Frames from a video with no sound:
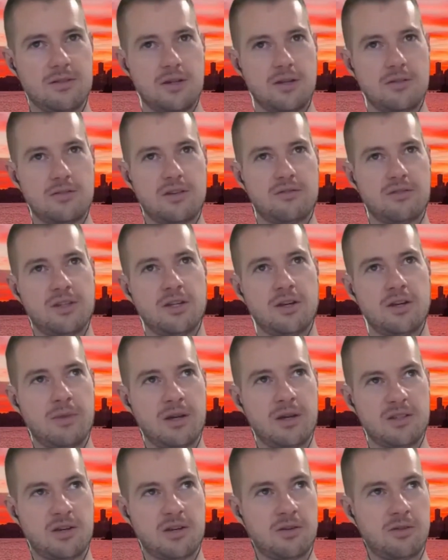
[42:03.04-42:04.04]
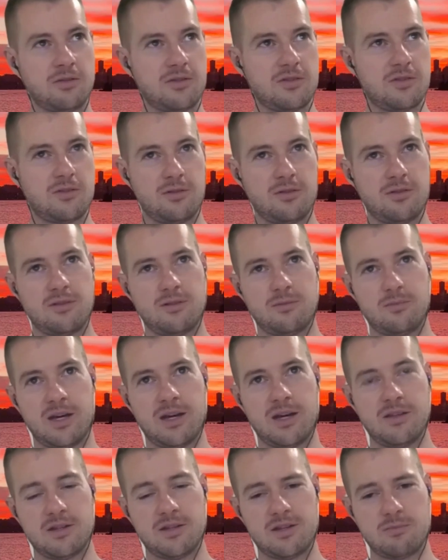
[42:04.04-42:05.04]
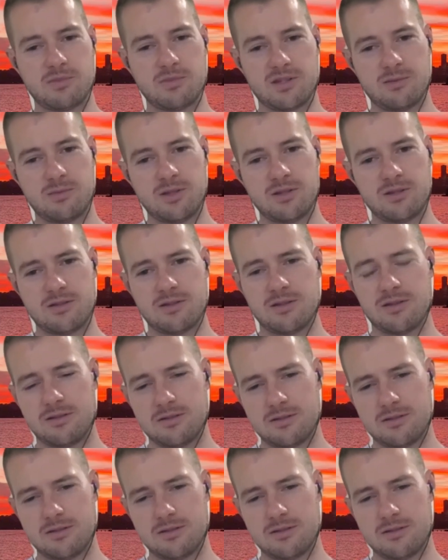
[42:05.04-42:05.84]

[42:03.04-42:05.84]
you know, definitely not McDonald's or behind the dumpster bins.